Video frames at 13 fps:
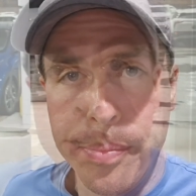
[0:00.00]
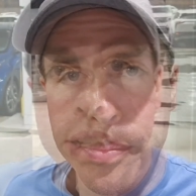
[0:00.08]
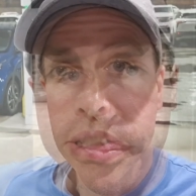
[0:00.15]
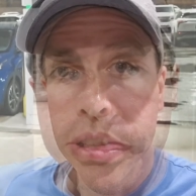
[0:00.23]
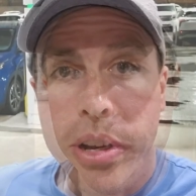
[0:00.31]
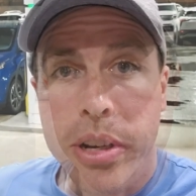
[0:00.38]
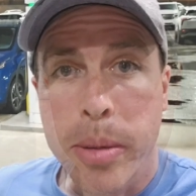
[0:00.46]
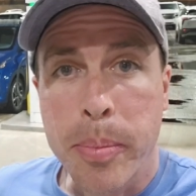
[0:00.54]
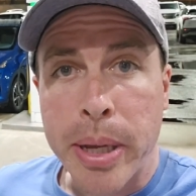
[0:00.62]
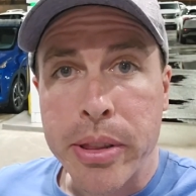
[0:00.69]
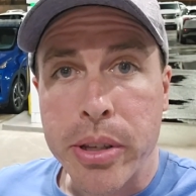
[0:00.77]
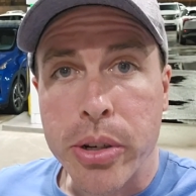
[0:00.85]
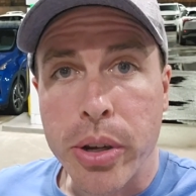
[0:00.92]
Let's talk
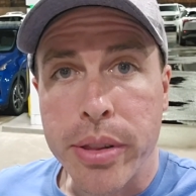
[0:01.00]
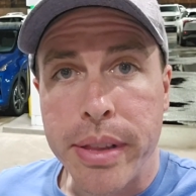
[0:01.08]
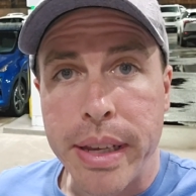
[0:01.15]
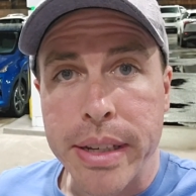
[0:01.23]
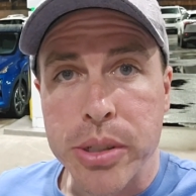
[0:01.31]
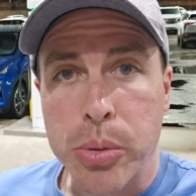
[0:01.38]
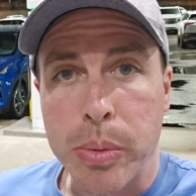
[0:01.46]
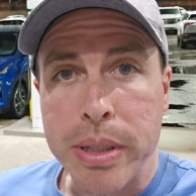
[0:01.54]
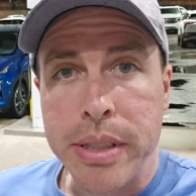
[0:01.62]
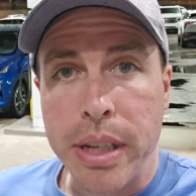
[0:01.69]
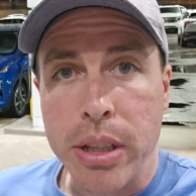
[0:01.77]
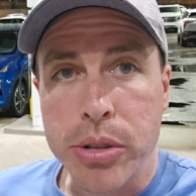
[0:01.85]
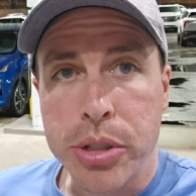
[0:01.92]
about the good things with
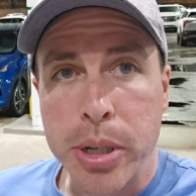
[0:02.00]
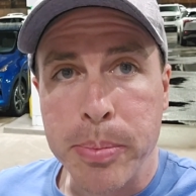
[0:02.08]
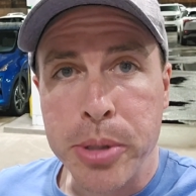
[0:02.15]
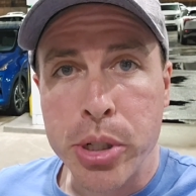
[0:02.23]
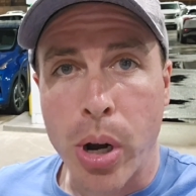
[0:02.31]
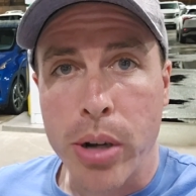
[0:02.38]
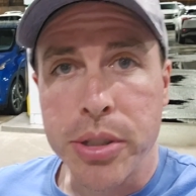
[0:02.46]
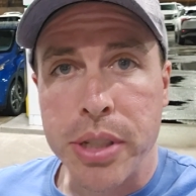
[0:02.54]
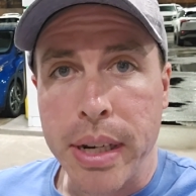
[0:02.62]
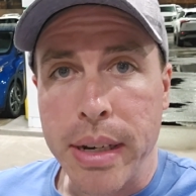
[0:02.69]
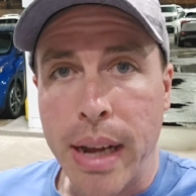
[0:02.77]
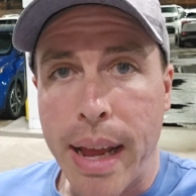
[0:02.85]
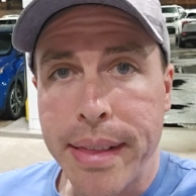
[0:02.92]
dealership
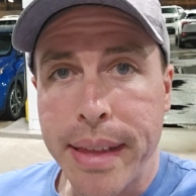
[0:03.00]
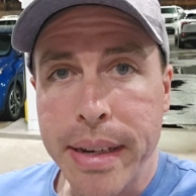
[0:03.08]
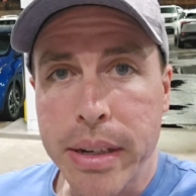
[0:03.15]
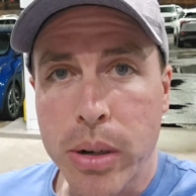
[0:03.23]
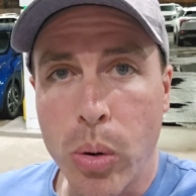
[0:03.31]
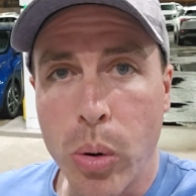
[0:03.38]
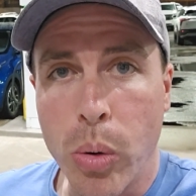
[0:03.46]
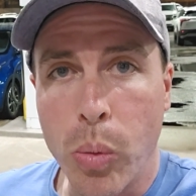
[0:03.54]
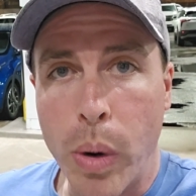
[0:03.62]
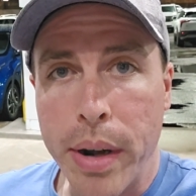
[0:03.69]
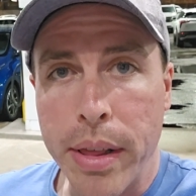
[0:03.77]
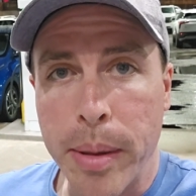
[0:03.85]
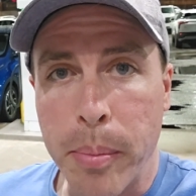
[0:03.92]
charging. I think
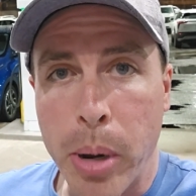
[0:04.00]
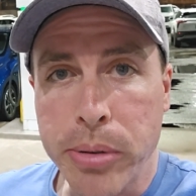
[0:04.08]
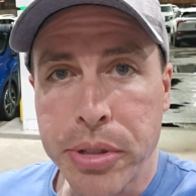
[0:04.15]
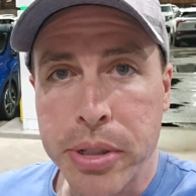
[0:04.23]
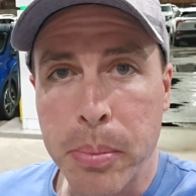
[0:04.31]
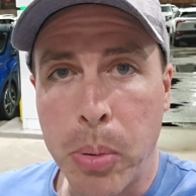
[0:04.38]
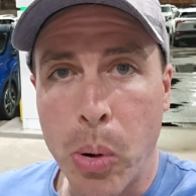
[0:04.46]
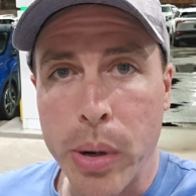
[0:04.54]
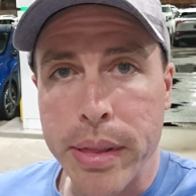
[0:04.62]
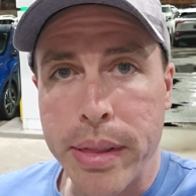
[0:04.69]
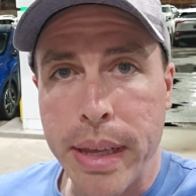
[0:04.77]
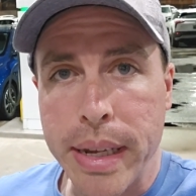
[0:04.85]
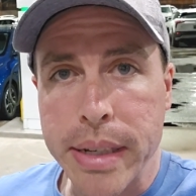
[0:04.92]
one of the most
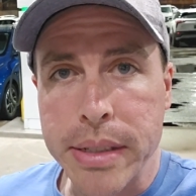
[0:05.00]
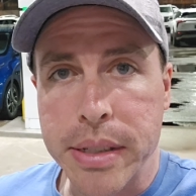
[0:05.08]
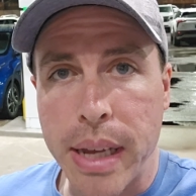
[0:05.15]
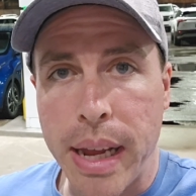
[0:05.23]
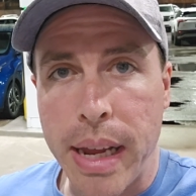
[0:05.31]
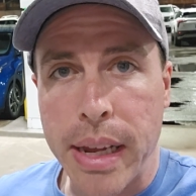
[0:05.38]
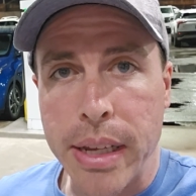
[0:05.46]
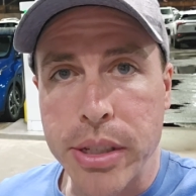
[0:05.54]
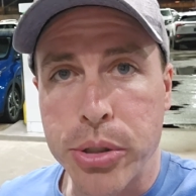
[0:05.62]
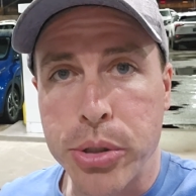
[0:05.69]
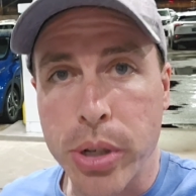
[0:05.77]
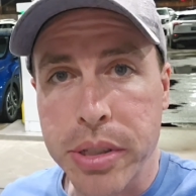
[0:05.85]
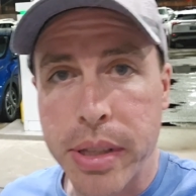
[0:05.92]
important things
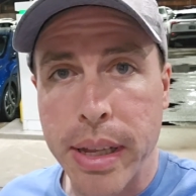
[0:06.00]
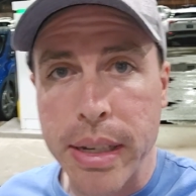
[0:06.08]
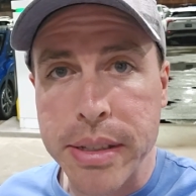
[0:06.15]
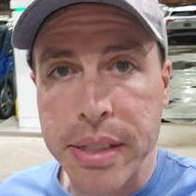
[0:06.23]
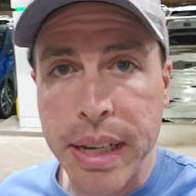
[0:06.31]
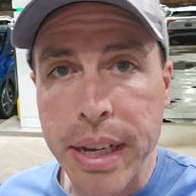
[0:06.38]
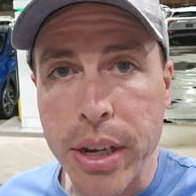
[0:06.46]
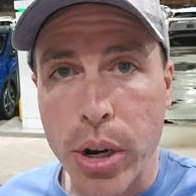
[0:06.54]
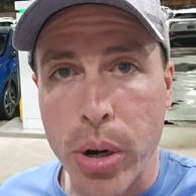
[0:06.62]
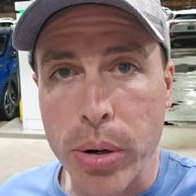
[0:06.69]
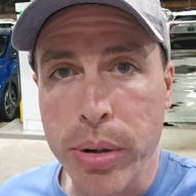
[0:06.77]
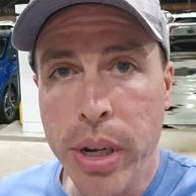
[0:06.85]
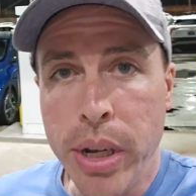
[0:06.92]
is just that it's
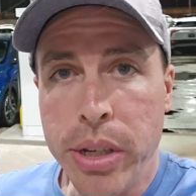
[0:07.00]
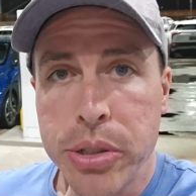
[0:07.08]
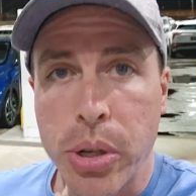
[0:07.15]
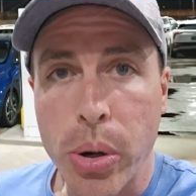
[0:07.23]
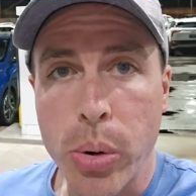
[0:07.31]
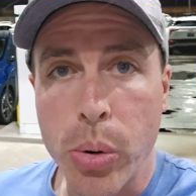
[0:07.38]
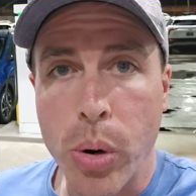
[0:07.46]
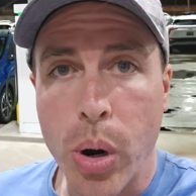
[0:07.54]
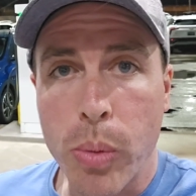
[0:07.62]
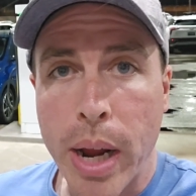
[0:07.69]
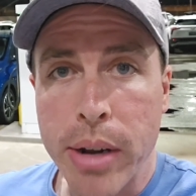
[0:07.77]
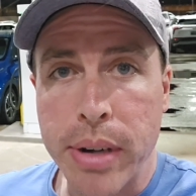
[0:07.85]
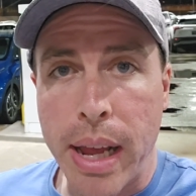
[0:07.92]
here. So
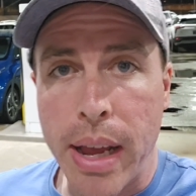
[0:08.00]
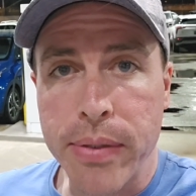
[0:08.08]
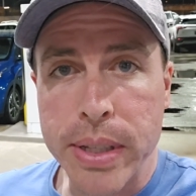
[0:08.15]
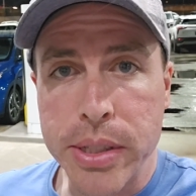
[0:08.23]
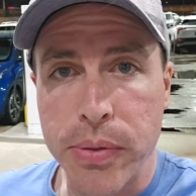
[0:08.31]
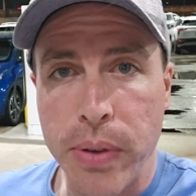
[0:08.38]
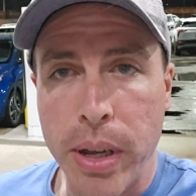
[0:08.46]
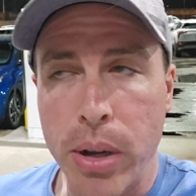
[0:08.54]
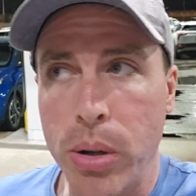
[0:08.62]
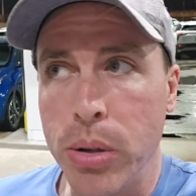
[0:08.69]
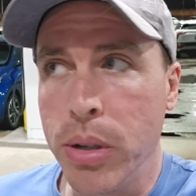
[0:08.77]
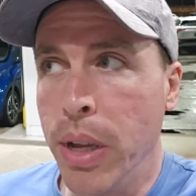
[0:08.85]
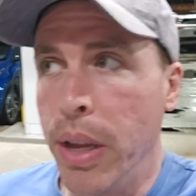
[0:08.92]
around
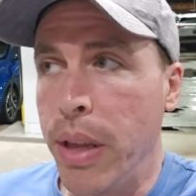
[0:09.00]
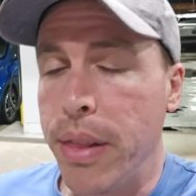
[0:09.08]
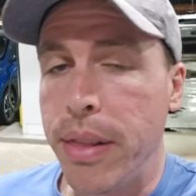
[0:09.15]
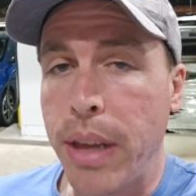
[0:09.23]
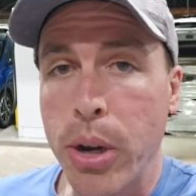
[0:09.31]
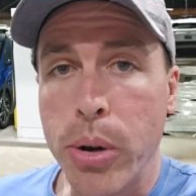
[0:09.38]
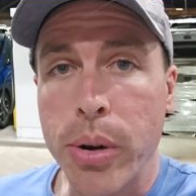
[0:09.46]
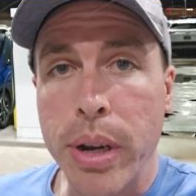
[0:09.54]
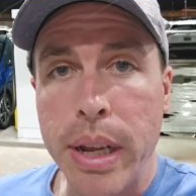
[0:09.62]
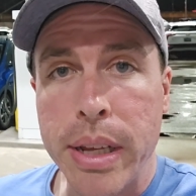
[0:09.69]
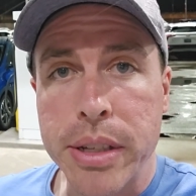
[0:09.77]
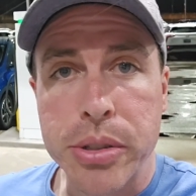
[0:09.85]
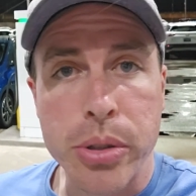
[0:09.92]
Evansville, there
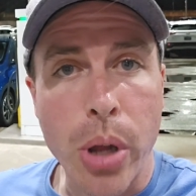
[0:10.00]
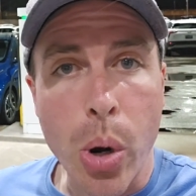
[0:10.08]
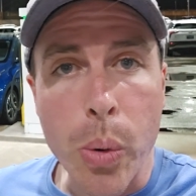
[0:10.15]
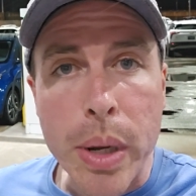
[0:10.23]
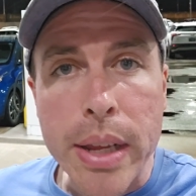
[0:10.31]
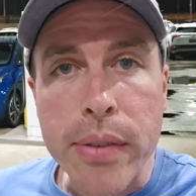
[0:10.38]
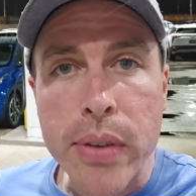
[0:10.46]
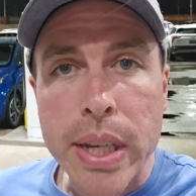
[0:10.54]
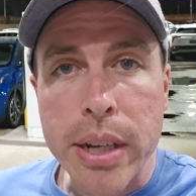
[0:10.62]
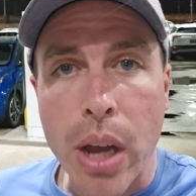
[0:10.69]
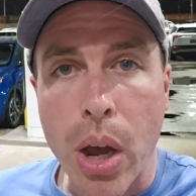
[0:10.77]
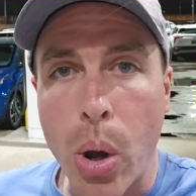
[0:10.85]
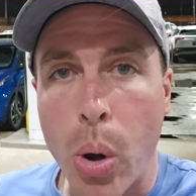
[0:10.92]
is no
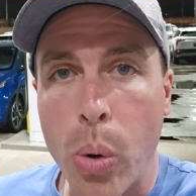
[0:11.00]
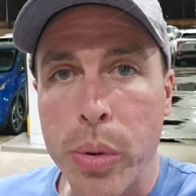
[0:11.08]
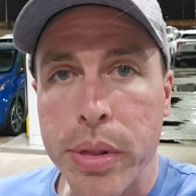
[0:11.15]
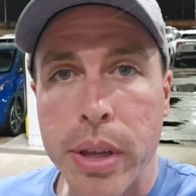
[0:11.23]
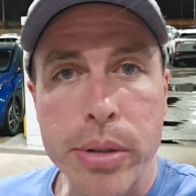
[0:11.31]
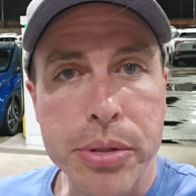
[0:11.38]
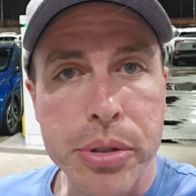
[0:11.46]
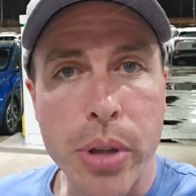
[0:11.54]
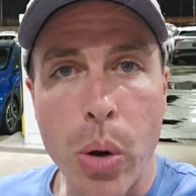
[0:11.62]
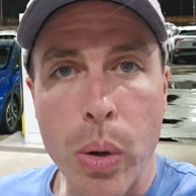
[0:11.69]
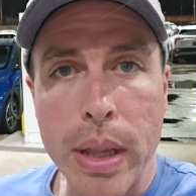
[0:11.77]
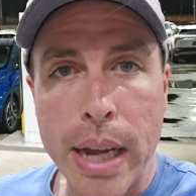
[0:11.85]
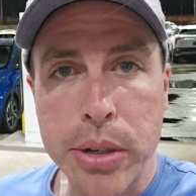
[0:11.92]
EVgo, there's
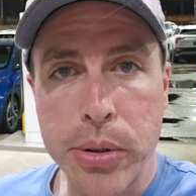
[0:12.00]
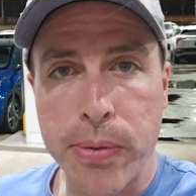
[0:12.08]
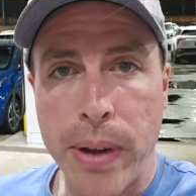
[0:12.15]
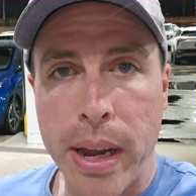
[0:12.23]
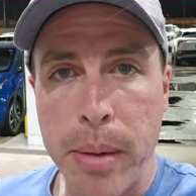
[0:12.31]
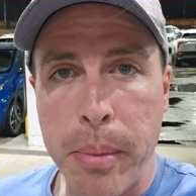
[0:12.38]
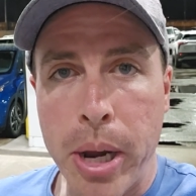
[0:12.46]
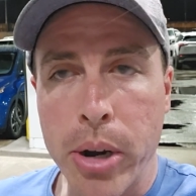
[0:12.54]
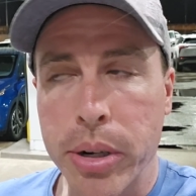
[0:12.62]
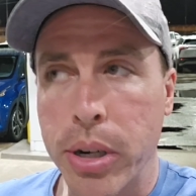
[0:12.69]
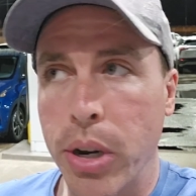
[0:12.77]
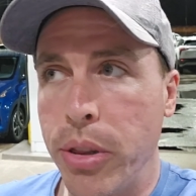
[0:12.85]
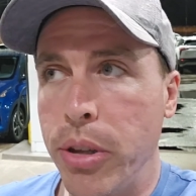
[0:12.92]
no Electrify
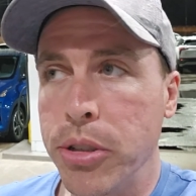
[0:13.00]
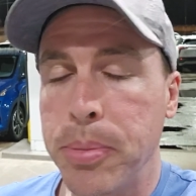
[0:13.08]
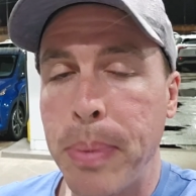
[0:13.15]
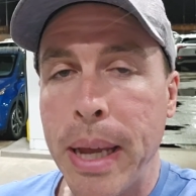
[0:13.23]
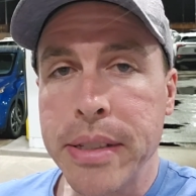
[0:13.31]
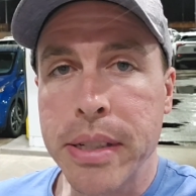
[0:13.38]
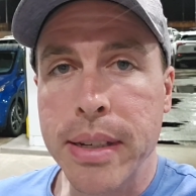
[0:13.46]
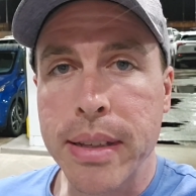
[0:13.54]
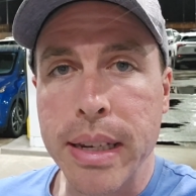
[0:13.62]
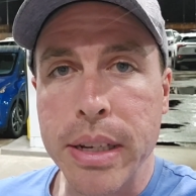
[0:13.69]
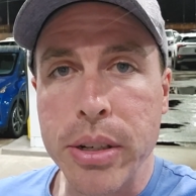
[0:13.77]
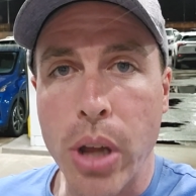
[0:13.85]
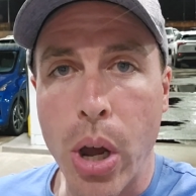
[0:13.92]
America, there's
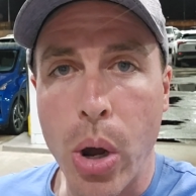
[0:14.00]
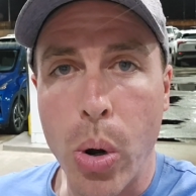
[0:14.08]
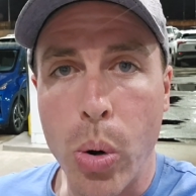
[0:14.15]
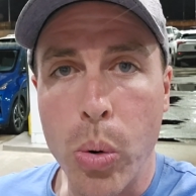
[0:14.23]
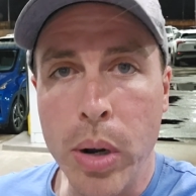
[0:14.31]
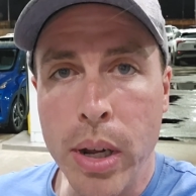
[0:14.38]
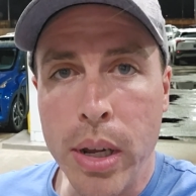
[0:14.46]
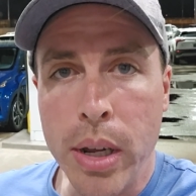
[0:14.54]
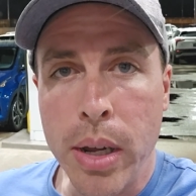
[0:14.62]
basically no